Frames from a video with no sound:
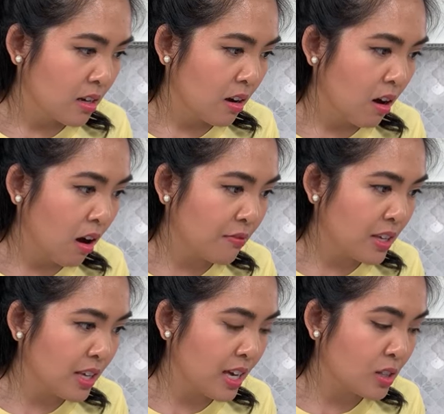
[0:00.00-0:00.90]
Coffee
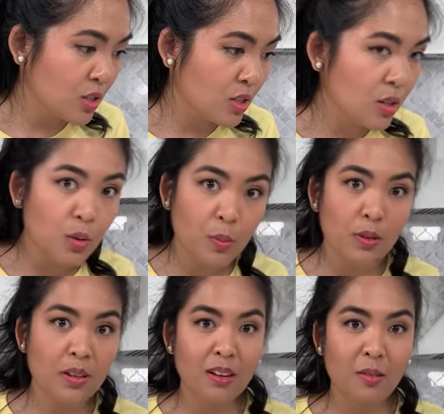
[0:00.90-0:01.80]
cake soup,
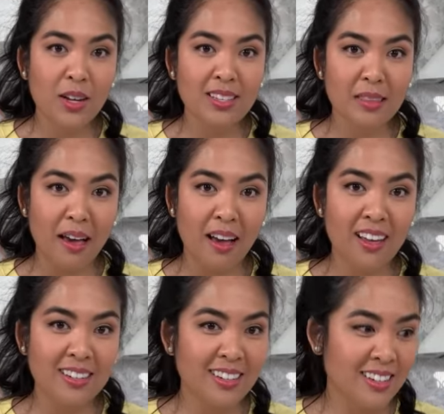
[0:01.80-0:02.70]
what is that?